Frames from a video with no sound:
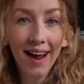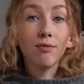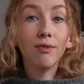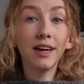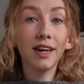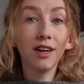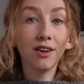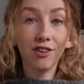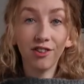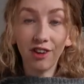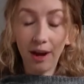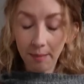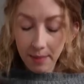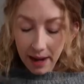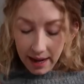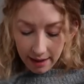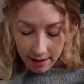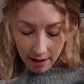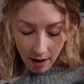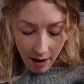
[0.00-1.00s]
It's a really good shaped
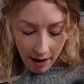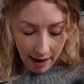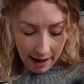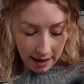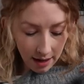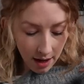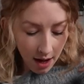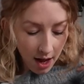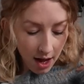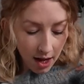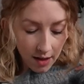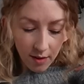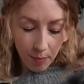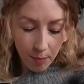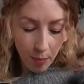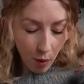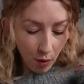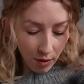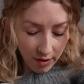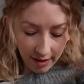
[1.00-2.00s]
neckline. It's
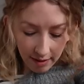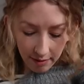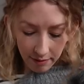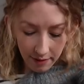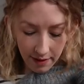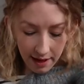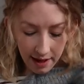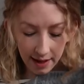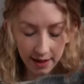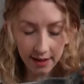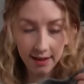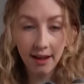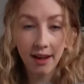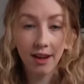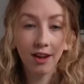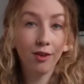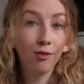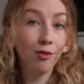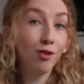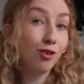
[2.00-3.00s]
a boxy fit,
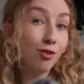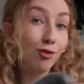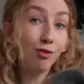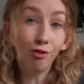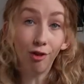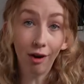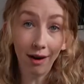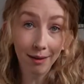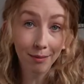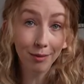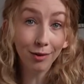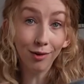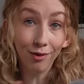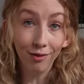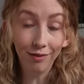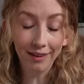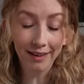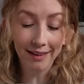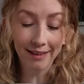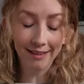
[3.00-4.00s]
striped
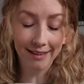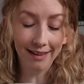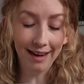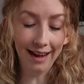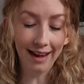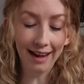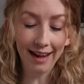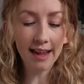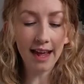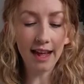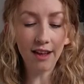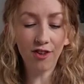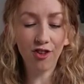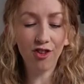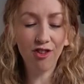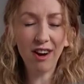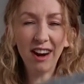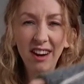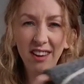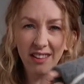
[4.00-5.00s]
obviously. It's
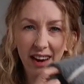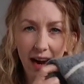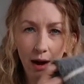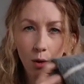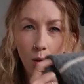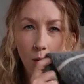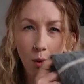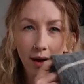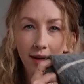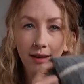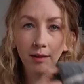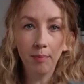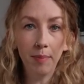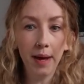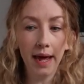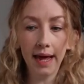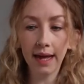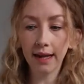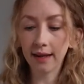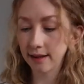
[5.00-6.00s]
stretched out quite a
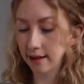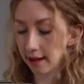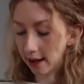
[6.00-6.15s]
bit.